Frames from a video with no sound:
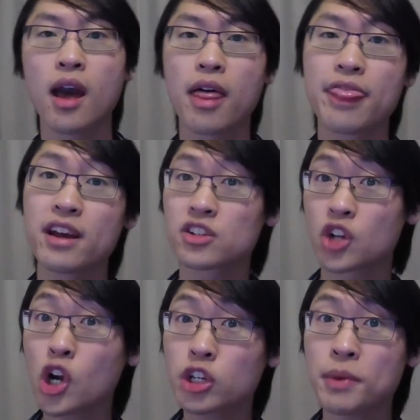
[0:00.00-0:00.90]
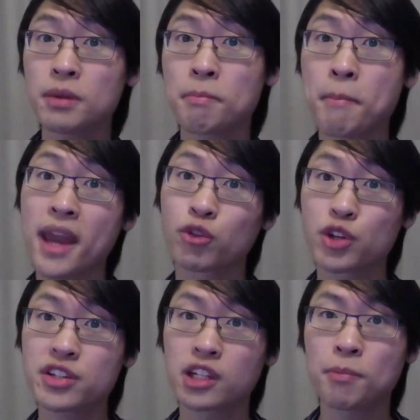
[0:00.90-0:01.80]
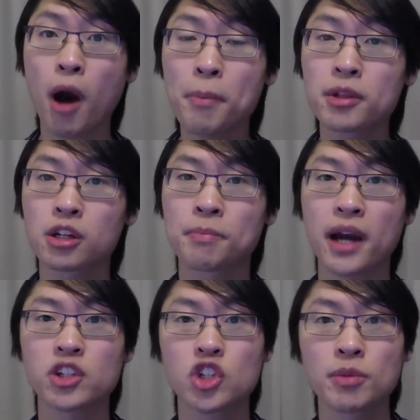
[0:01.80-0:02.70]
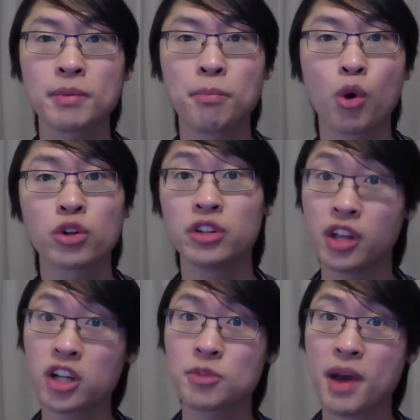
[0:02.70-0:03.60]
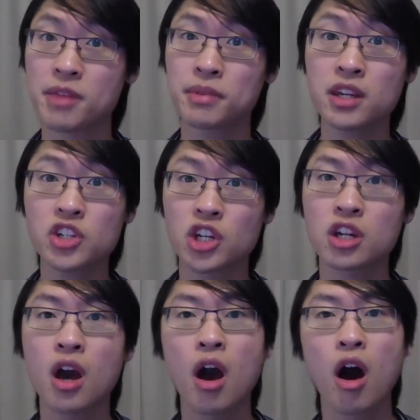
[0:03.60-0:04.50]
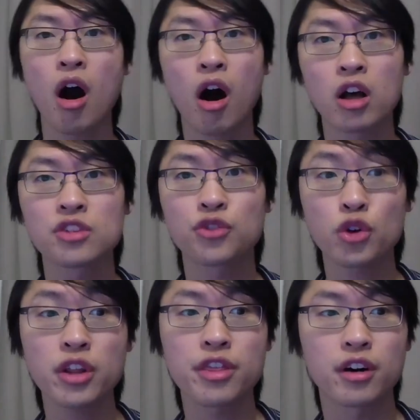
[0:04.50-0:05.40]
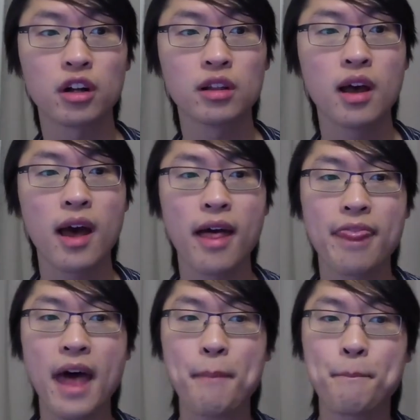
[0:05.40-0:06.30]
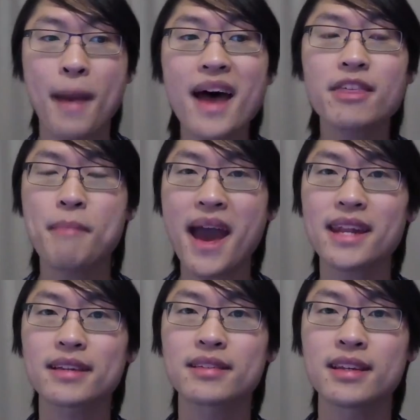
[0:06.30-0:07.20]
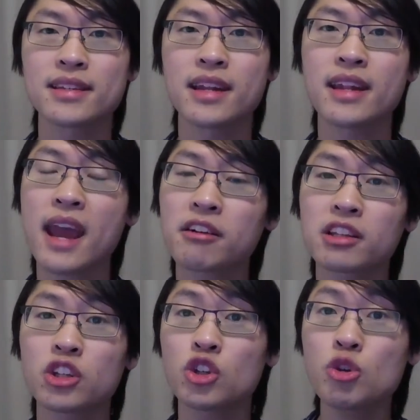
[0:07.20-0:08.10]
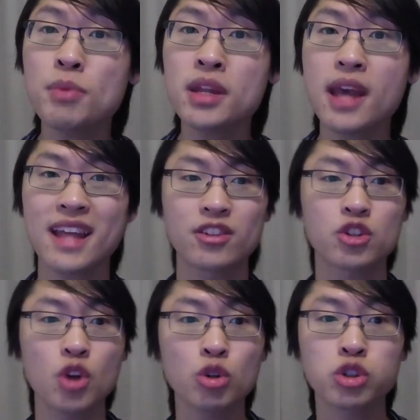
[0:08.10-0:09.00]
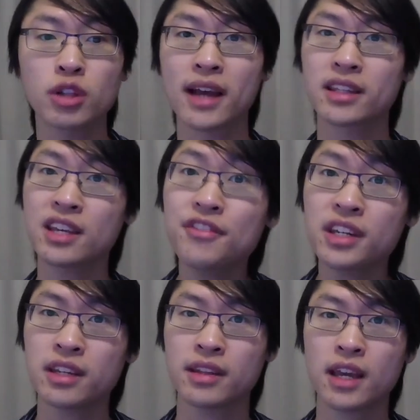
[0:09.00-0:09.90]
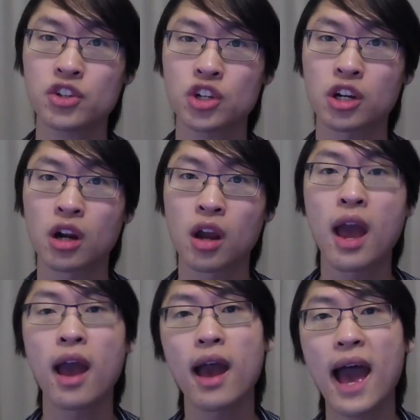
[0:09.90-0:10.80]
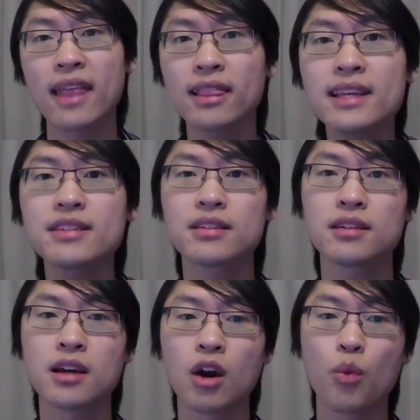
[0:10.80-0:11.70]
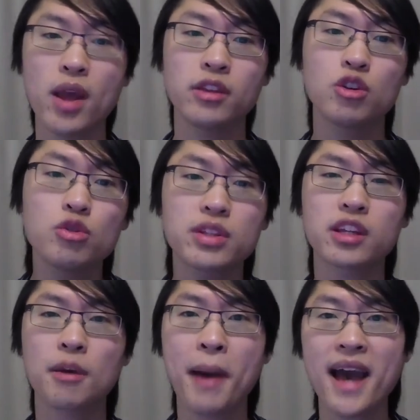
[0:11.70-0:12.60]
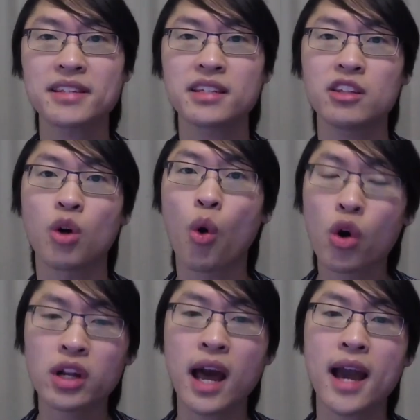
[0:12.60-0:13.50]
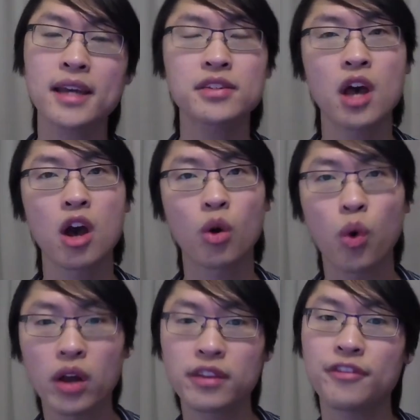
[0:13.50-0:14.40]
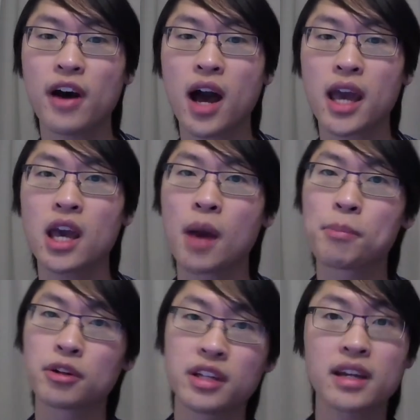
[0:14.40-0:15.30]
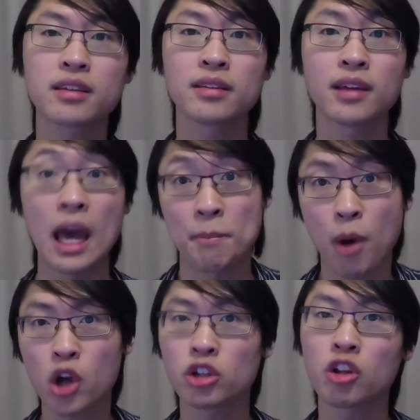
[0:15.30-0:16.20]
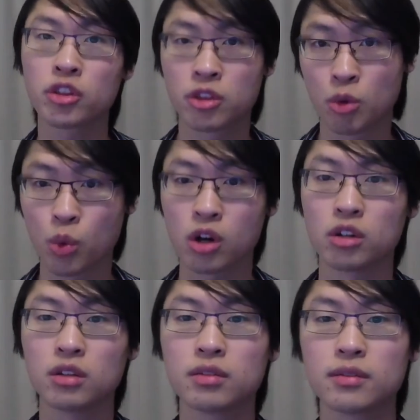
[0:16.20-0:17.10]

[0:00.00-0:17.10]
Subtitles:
There's an argument made recently popular by German-born Dutch mathematician Hans Freudenthal that mathematics is an inherently human and social activity in nature, at least when used in the capacity to organize, quantify, predict, and model the world.